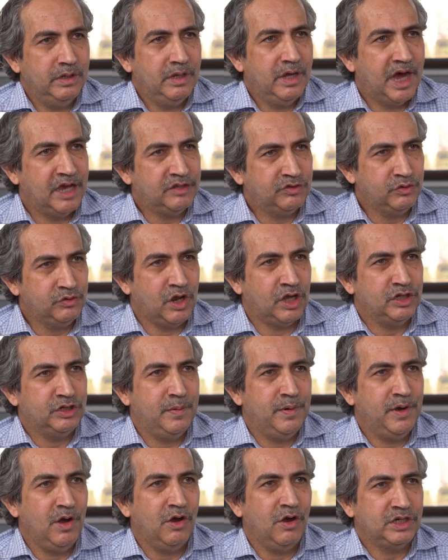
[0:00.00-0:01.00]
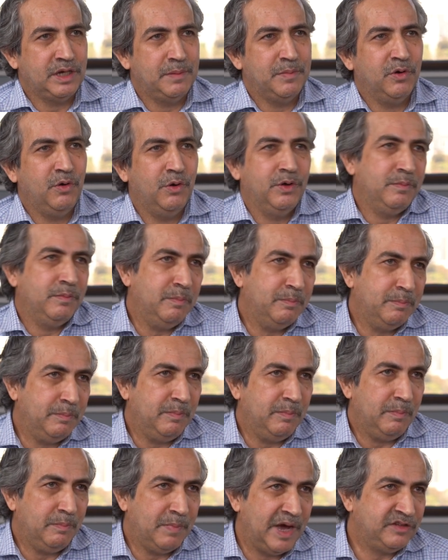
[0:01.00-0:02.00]
high school algebra a long time ago, and
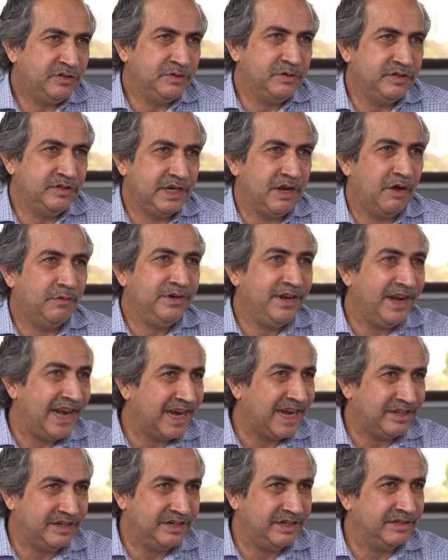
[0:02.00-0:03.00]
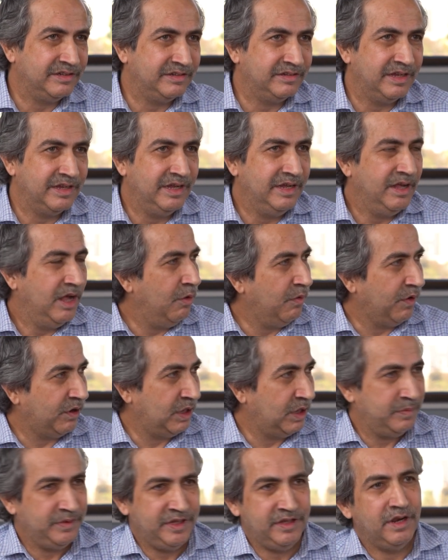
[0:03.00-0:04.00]
my students are now directors. One of
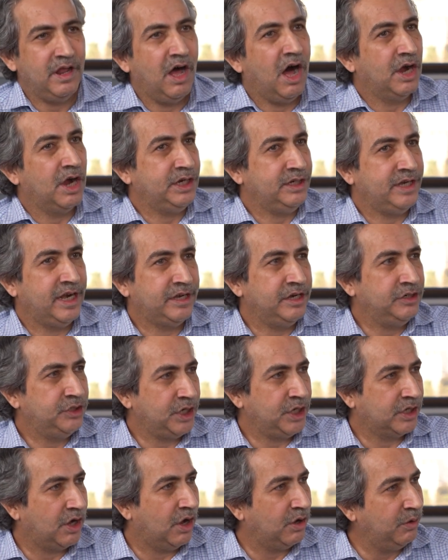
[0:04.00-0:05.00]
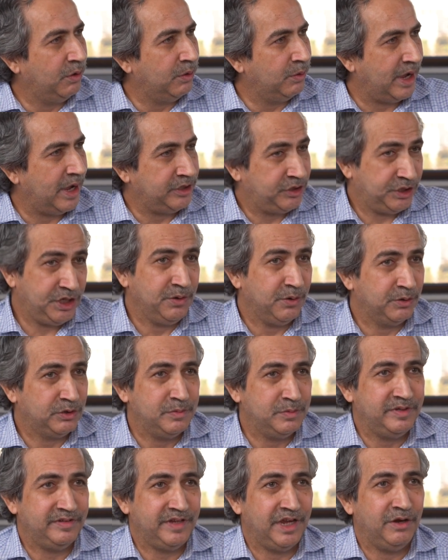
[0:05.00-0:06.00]
them is an architect in Chicago, and she wrote to
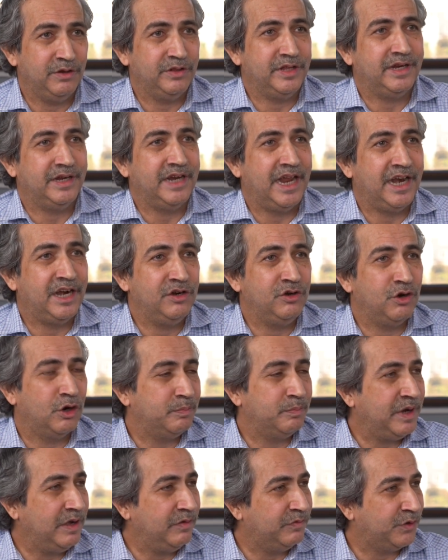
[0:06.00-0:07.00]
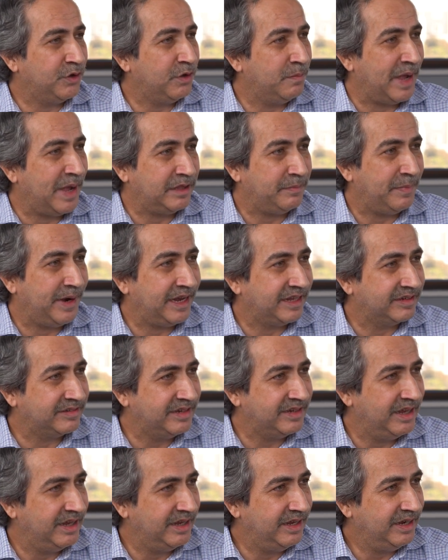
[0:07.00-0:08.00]
me saying, you know, that had it not been for your mathematics
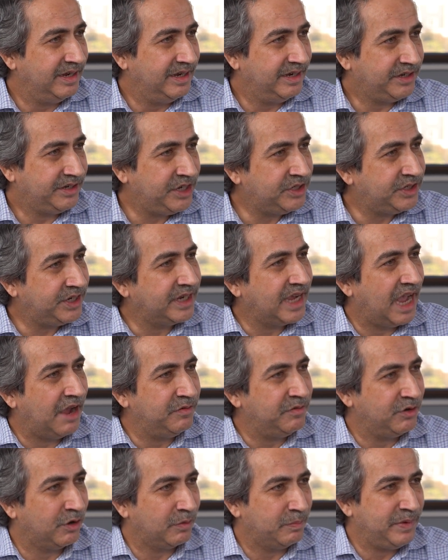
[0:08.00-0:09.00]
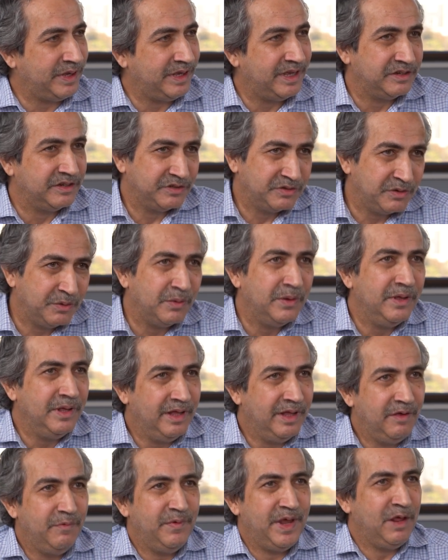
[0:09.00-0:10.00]
teaching, mm-hmm. I would not be here. So
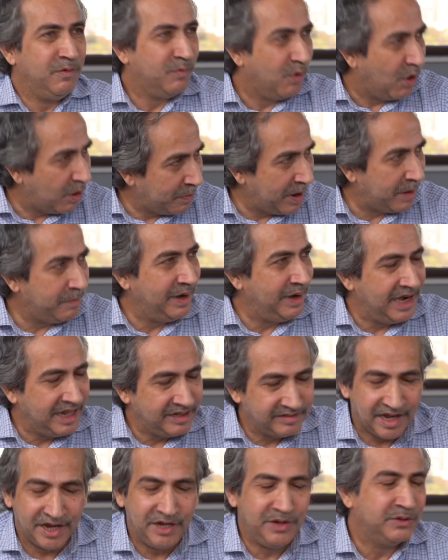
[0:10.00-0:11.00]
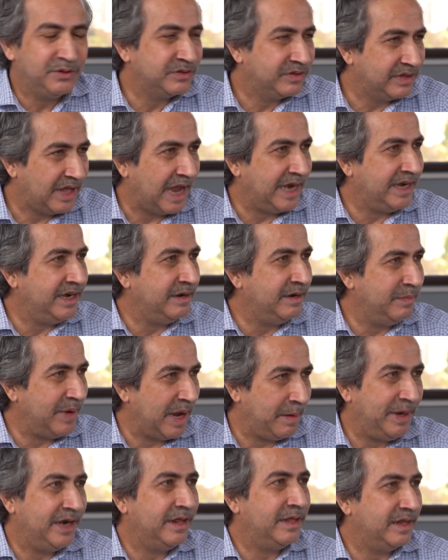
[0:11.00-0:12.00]
when I walk by buildings, I know I did I
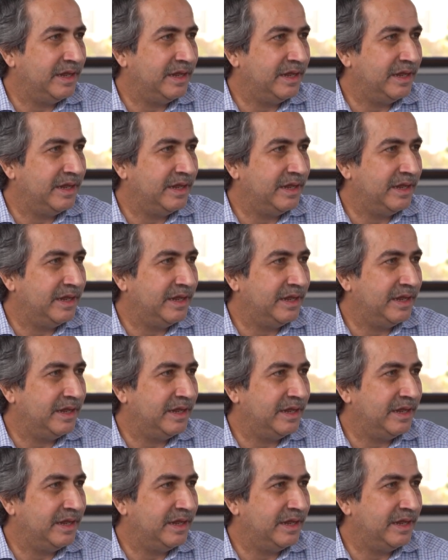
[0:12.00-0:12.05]
made an